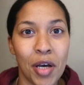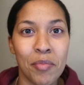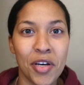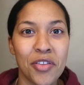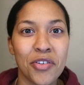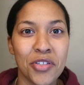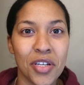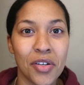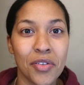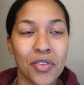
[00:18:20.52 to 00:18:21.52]
my
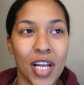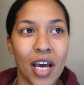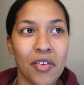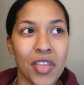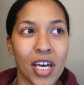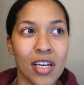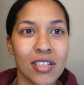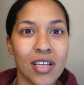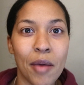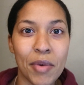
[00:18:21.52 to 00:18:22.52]
mother. So now
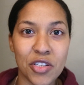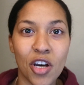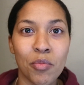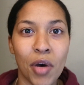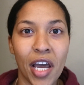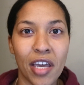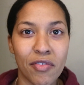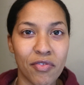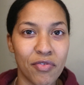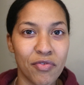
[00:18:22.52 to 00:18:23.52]
that time has gone
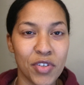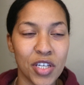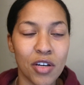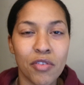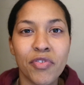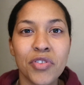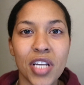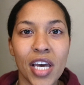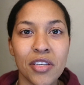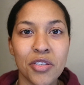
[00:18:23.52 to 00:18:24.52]
by, it
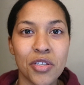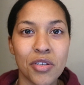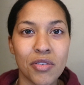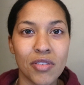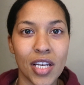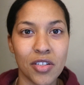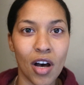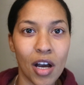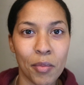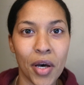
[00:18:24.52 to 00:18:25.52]
feels nice to
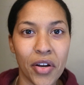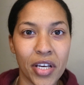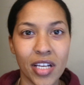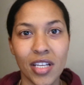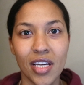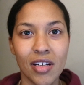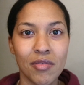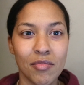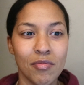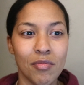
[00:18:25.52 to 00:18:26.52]
like talk about it and
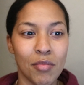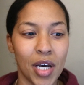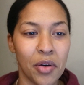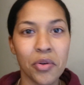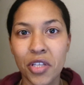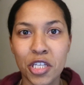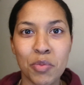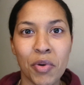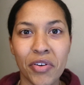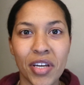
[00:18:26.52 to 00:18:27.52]
get my
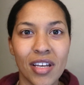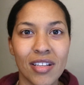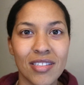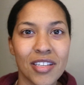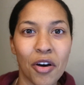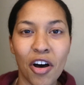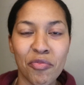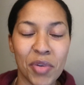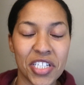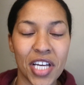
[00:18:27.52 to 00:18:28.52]
whole experience,
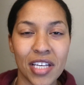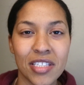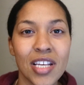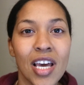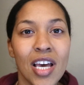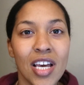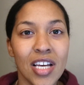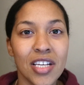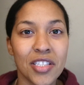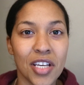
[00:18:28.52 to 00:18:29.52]
off my chest.
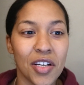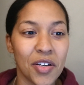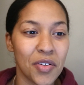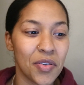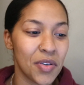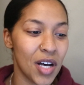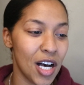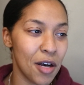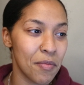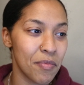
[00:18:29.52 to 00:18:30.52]

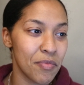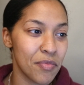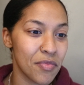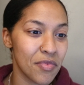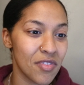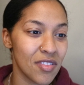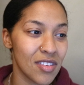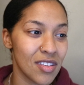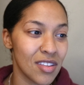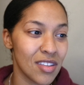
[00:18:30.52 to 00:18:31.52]
So
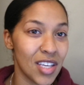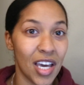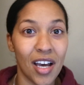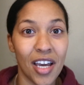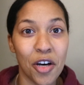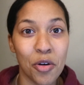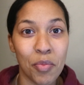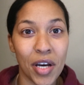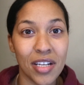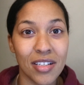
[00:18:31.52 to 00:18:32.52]
yeah, I
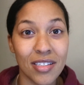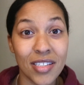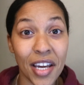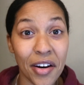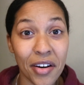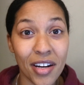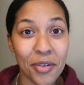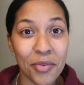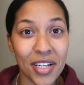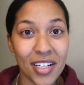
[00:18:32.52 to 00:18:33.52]
hope I didn't
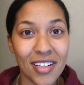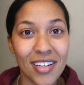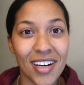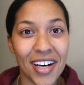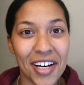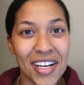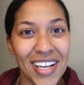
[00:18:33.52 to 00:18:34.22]
scare anyone